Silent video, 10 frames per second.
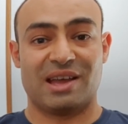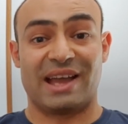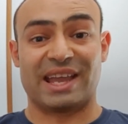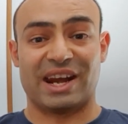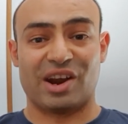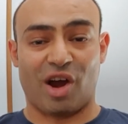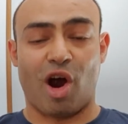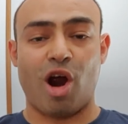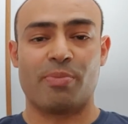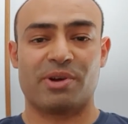Again,
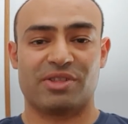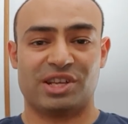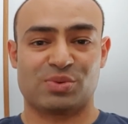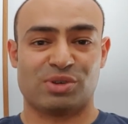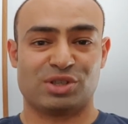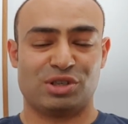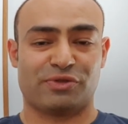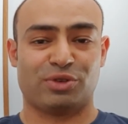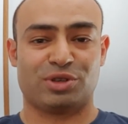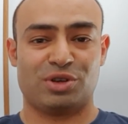I hope this was
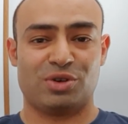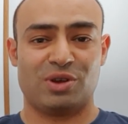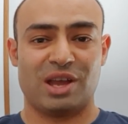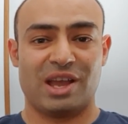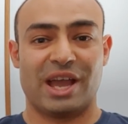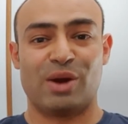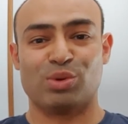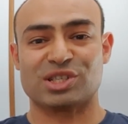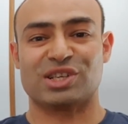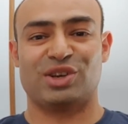useful to you, and we'll
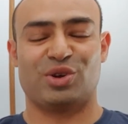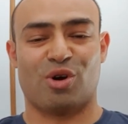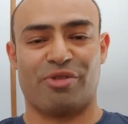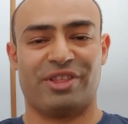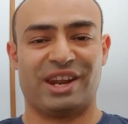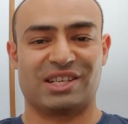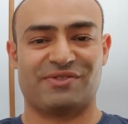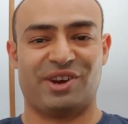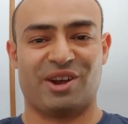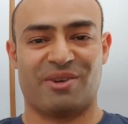see you on the next
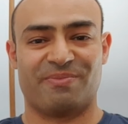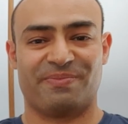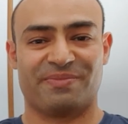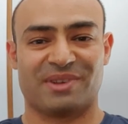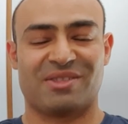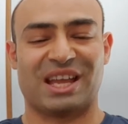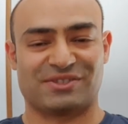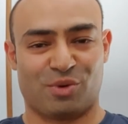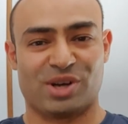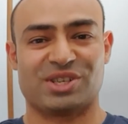video. Thanks
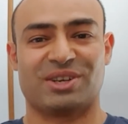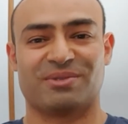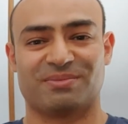for watching.